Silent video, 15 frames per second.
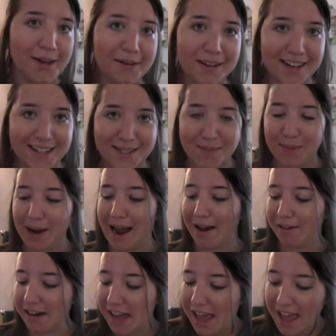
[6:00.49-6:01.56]
you it is
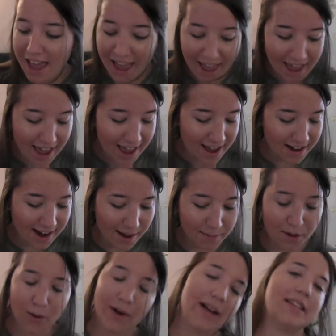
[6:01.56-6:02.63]
brown. And
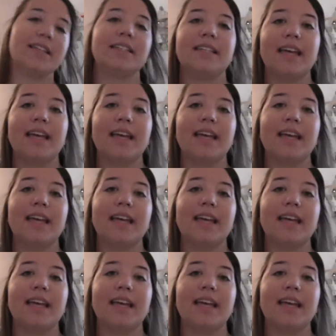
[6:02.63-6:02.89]
I'm going to